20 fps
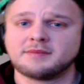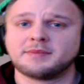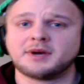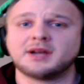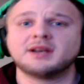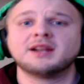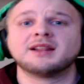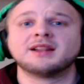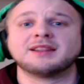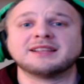
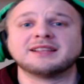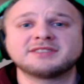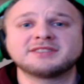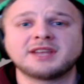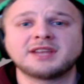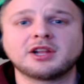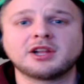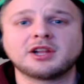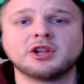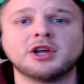But let's
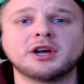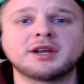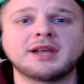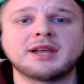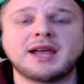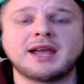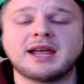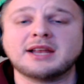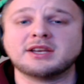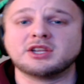take a look,
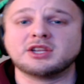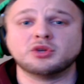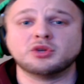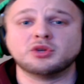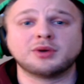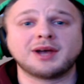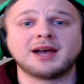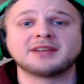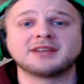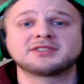and you
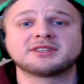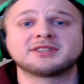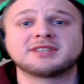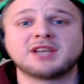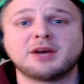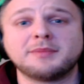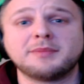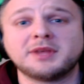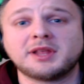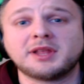guys can
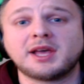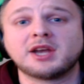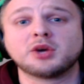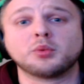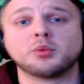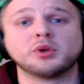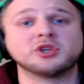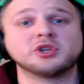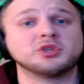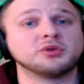tell me later
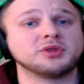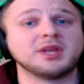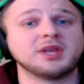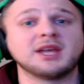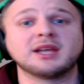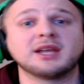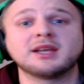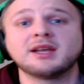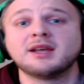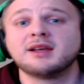what you
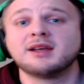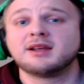think.